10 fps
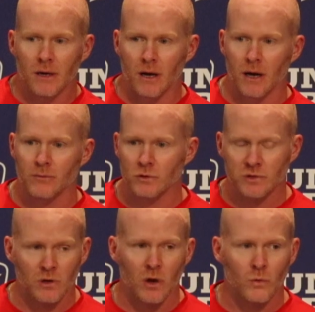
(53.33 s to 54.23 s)
um,
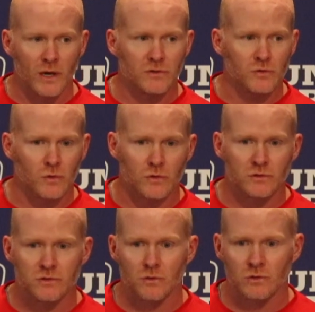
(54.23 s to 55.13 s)
goes a long way
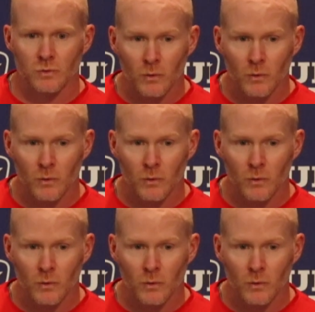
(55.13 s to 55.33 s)
towards towards